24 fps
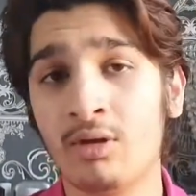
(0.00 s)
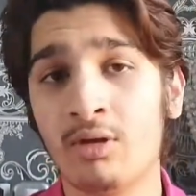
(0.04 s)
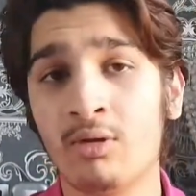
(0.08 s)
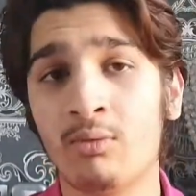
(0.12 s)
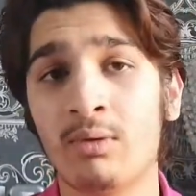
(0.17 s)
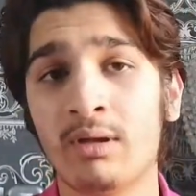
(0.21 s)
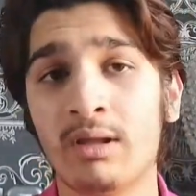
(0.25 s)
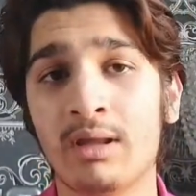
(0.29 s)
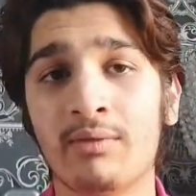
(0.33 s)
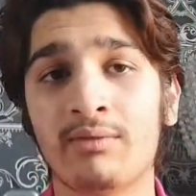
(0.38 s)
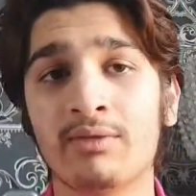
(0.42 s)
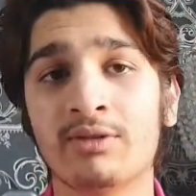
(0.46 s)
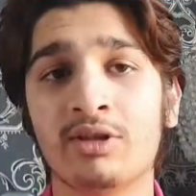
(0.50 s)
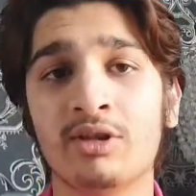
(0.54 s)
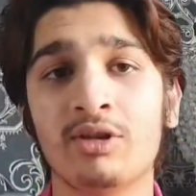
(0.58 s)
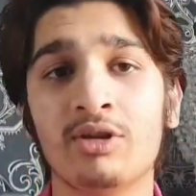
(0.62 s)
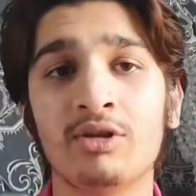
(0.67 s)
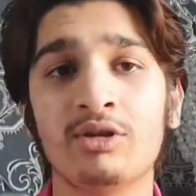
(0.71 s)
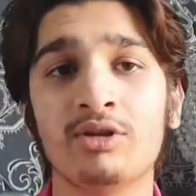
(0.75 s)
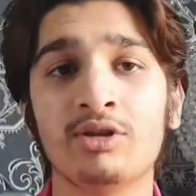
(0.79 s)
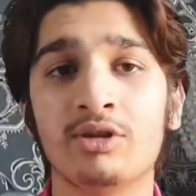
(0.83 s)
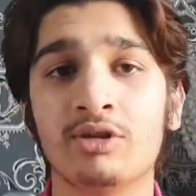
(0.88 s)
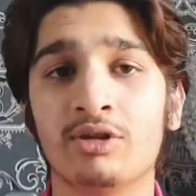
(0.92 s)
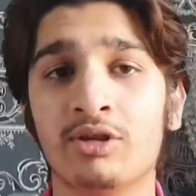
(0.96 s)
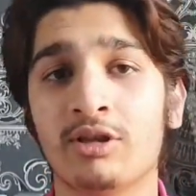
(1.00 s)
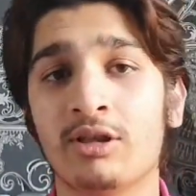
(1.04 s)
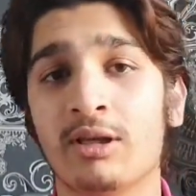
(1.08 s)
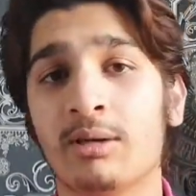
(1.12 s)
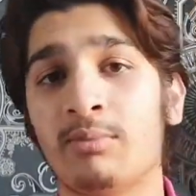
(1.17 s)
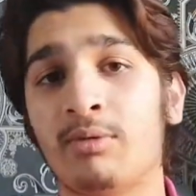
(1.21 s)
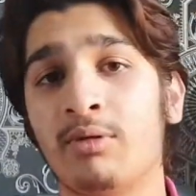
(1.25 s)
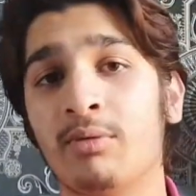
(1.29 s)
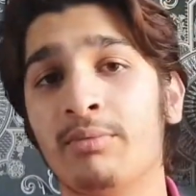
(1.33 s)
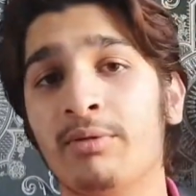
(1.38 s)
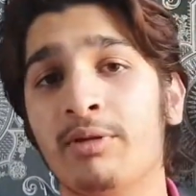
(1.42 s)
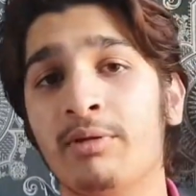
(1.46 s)
Well, I have a solution to
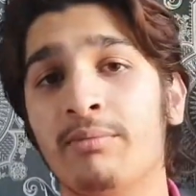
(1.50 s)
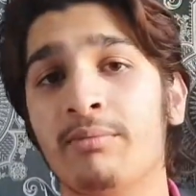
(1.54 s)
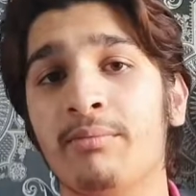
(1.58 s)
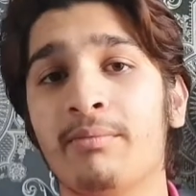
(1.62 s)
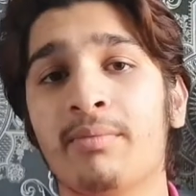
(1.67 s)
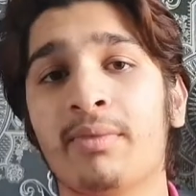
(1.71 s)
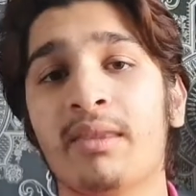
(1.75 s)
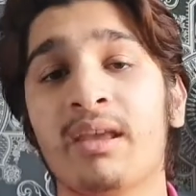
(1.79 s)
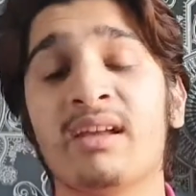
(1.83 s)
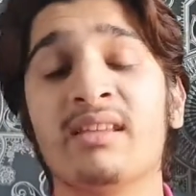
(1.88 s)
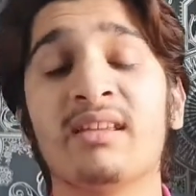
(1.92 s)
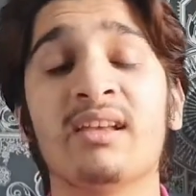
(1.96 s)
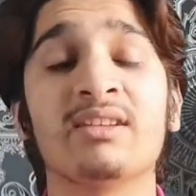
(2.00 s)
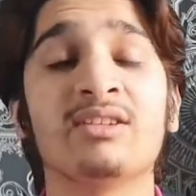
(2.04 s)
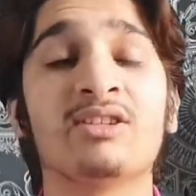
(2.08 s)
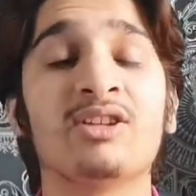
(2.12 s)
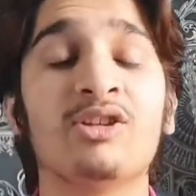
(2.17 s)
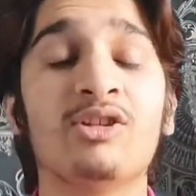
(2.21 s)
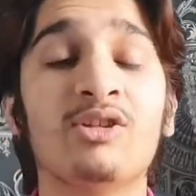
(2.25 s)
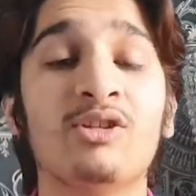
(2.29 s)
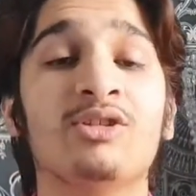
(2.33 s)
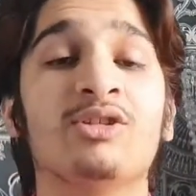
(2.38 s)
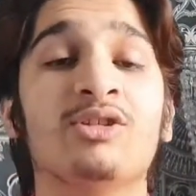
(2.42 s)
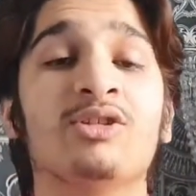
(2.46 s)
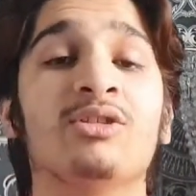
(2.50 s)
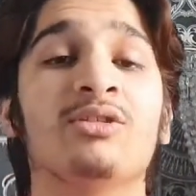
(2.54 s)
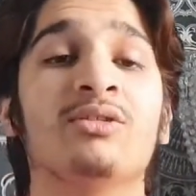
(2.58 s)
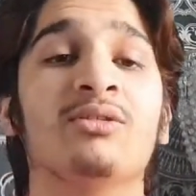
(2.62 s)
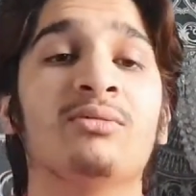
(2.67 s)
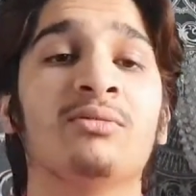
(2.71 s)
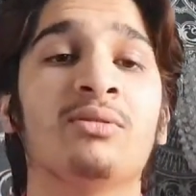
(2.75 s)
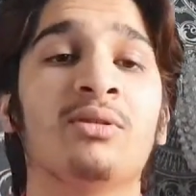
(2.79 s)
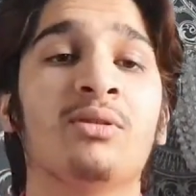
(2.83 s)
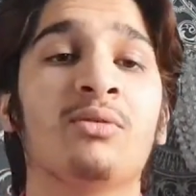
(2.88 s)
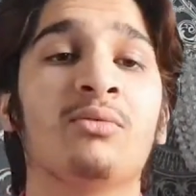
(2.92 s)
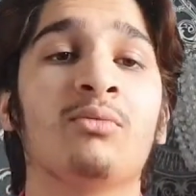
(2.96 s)
that problem, and that solution
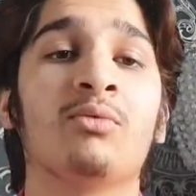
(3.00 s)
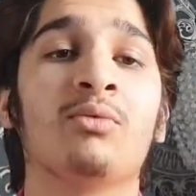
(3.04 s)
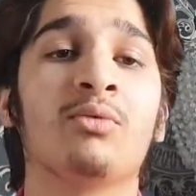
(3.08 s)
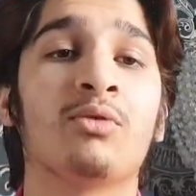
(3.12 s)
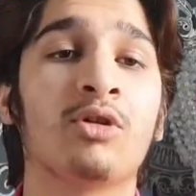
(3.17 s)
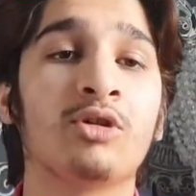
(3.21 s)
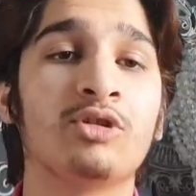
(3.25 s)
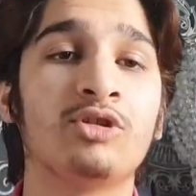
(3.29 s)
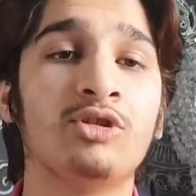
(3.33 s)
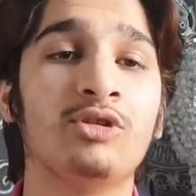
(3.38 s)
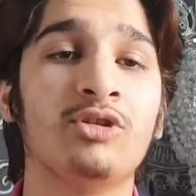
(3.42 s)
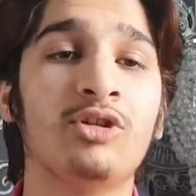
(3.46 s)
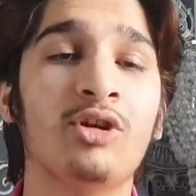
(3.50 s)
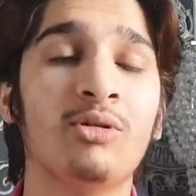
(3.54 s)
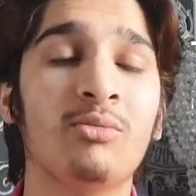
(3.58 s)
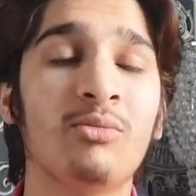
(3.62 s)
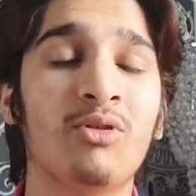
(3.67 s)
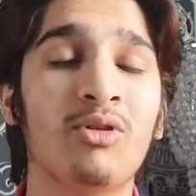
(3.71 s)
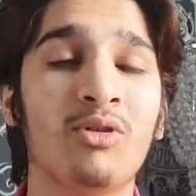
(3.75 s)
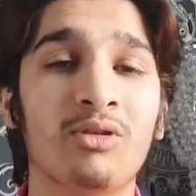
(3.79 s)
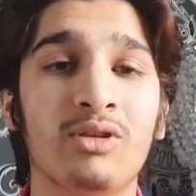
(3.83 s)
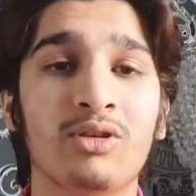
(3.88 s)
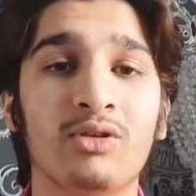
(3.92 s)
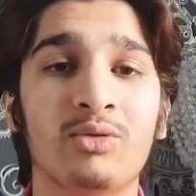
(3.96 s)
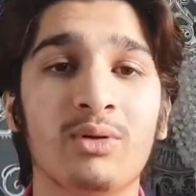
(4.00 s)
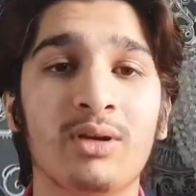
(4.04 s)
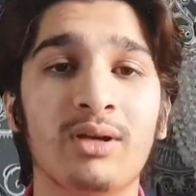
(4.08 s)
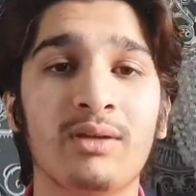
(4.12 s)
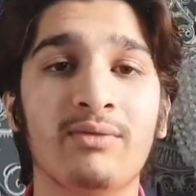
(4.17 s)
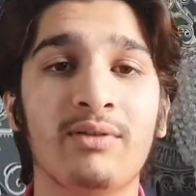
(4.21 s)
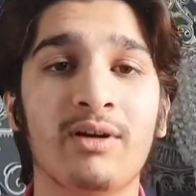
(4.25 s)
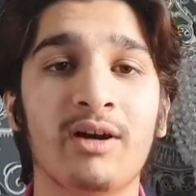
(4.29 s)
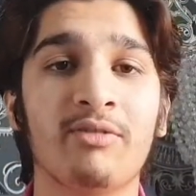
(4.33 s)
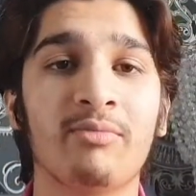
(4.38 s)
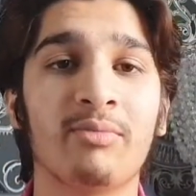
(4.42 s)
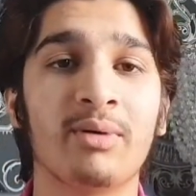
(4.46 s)
will cost you no more than
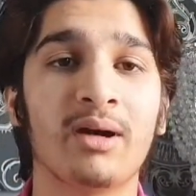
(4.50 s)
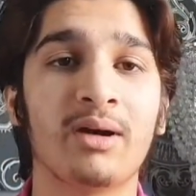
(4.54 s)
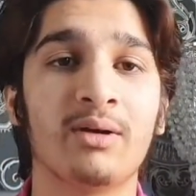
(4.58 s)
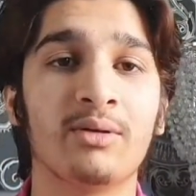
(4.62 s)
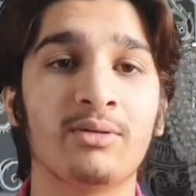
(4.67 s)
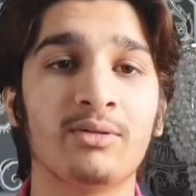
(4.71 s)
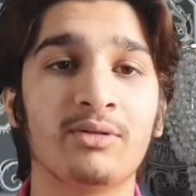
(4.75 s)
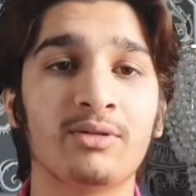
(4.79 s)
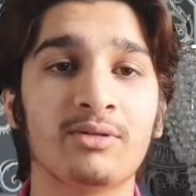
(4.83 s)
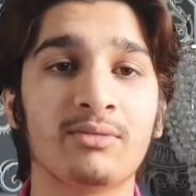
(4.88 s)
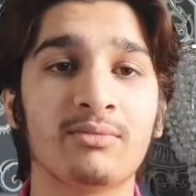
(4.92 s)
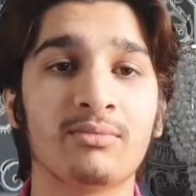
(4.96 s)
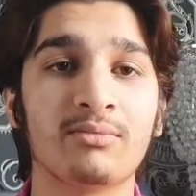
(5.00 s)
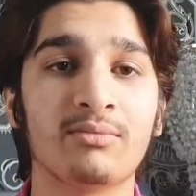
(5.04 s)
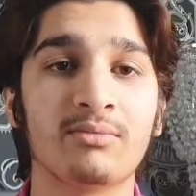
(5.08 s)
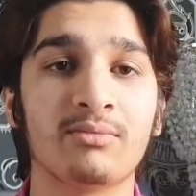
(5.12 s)
£25.